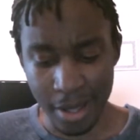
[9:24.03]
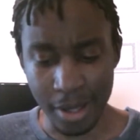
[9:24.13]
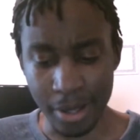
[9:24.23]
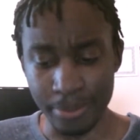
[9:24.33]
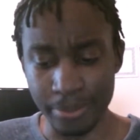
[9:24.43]

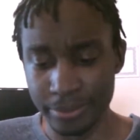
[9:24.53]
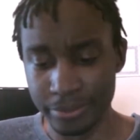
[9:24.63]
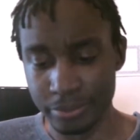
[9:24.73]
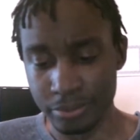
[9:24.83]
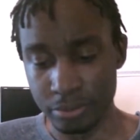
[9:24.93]

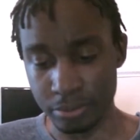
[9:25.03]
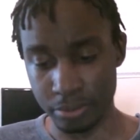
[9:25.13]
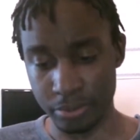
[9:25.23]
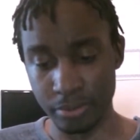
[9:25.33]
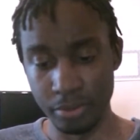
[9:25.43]

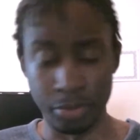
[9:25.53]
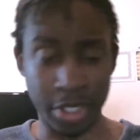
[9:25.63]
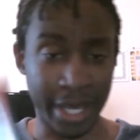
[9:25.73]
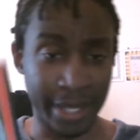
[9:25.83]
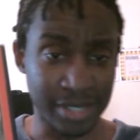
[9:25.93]

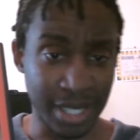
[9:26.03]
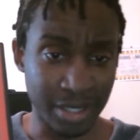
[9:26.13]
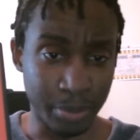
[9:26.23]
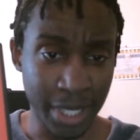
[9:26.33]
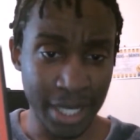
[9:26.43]
But yeah, it's
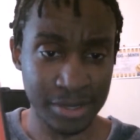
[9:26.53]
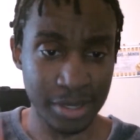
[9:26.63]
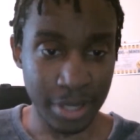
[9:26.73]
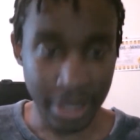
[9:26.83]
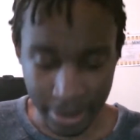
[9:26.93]
out of the
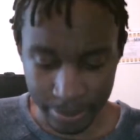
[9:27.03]
plastic.